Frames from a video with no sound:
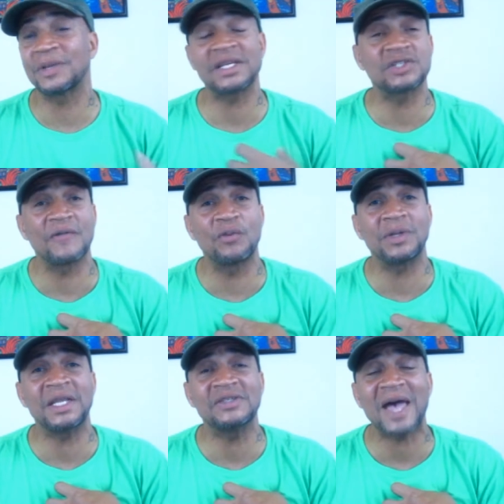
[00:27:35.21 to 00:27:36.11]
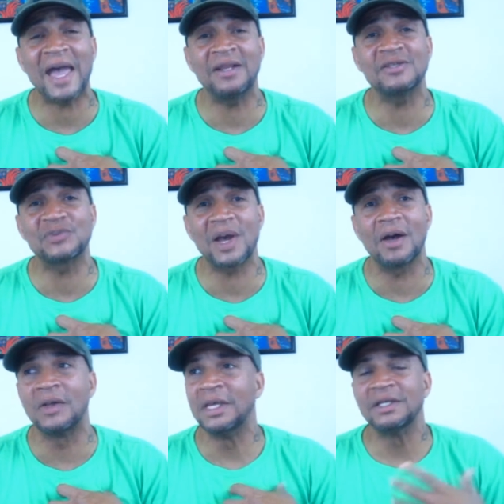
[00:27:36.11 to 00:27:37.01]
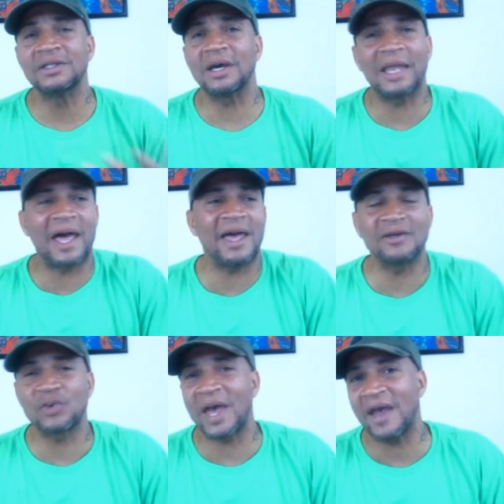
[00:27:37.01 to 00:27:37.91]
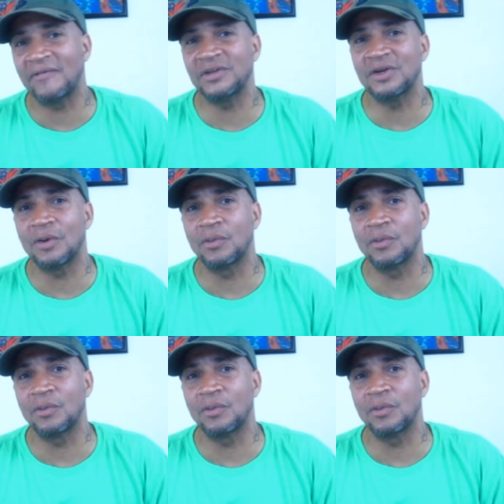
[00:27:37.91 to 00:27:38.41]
but I suffer with anxiety as well. So I have,